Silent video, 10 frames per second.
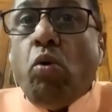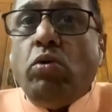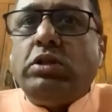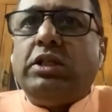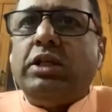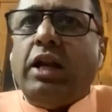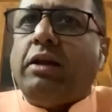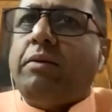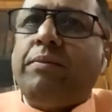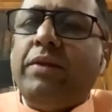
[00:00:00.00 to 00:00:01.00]
court said
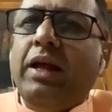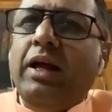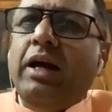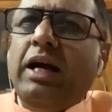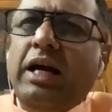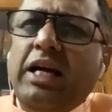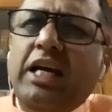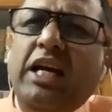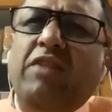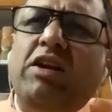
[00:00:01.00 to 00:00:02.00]

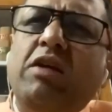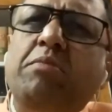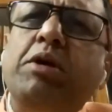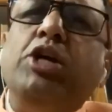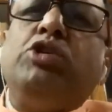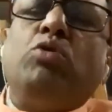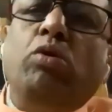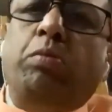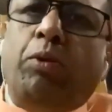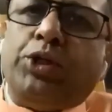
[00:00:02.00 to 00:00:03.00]
even a
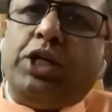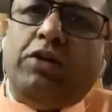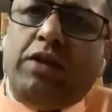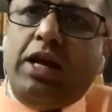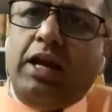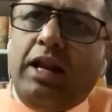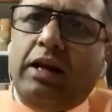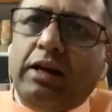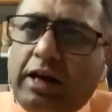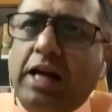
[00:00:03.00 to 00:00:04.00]
minuscule portion of the
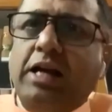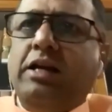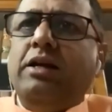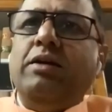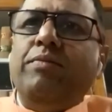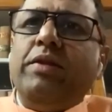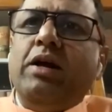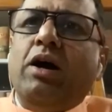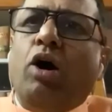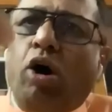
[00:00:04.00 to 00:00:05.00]
rent
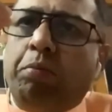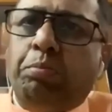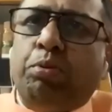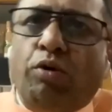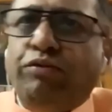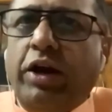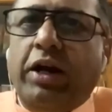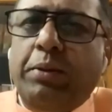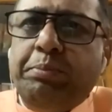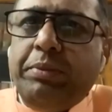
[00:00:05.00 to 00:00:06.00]
or
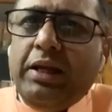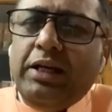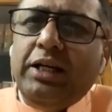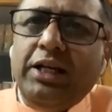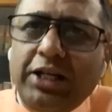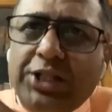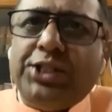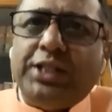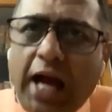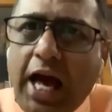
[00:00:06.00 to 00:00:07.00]
profit is
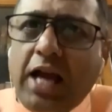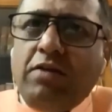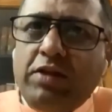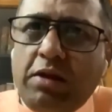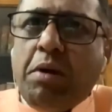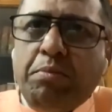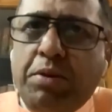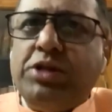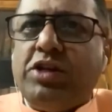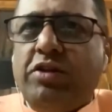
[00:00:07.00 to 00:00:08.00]
shared with the
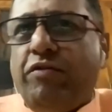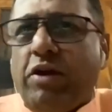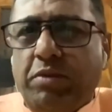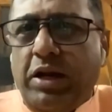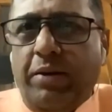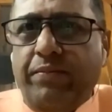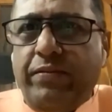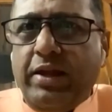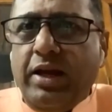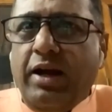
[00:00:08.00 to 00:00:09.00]
members of the family,
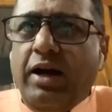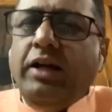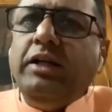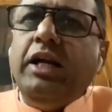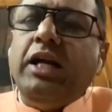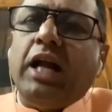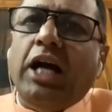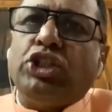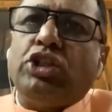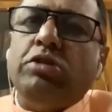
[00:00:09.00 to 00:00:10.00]
it
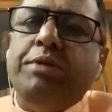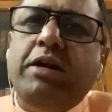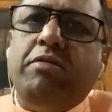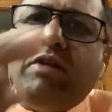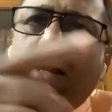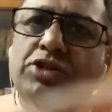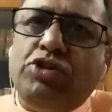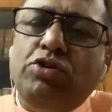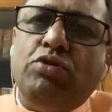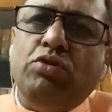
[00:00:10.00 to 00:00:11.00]
has to be
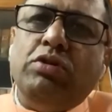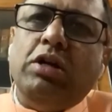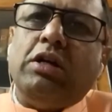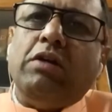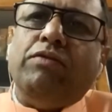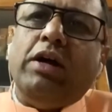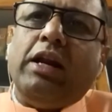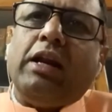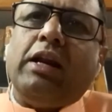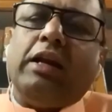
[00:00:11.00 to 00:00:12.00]
traced to that of
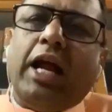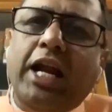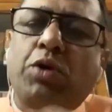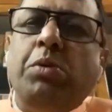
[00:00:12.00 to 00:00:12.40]
her right